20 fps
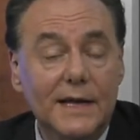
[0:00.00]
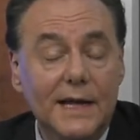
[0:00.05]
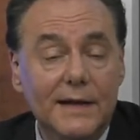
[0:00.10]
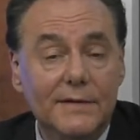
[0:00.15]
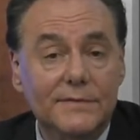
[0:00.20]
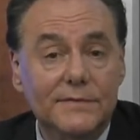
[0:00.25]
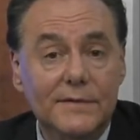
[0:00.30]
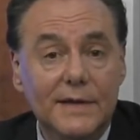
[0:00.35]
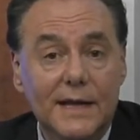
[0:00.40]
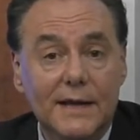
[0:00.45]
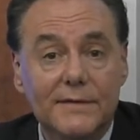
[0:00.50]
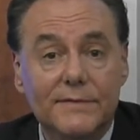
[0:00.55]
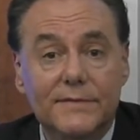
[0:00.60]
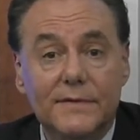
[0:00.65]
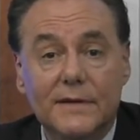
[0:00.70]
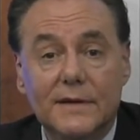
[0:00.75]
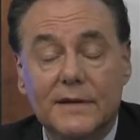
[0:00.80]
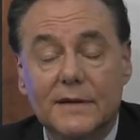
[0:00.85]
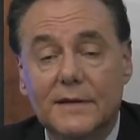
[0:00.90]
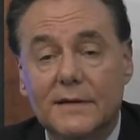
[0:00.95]
have, have,
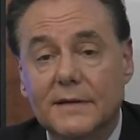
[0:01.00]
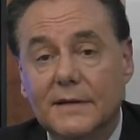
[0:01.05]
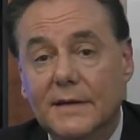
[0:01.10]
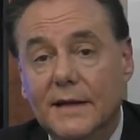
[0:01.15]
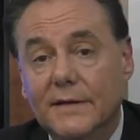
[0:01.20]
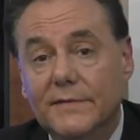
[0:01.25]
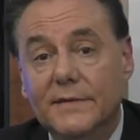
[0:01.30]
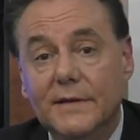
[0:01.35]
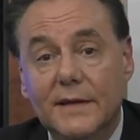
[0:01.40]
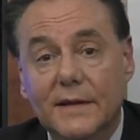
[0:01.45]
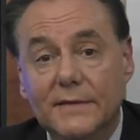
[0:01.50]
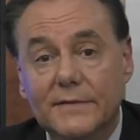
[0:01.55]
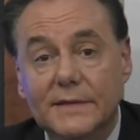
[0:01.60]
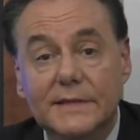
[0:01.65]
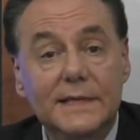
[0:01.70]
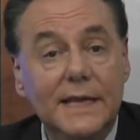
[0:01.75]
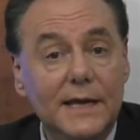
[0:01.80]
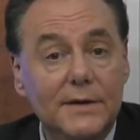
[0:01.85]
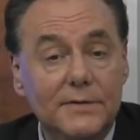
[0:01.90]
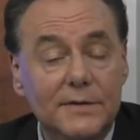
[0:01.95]
uh, have, have
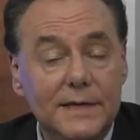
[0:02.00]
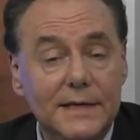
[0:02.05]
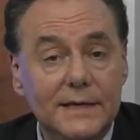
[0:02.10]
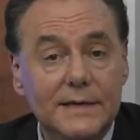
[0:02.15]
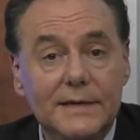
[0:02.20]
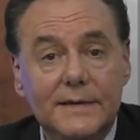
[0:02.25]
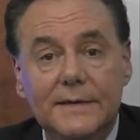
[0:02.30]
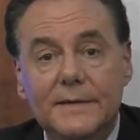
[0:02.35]
integrity.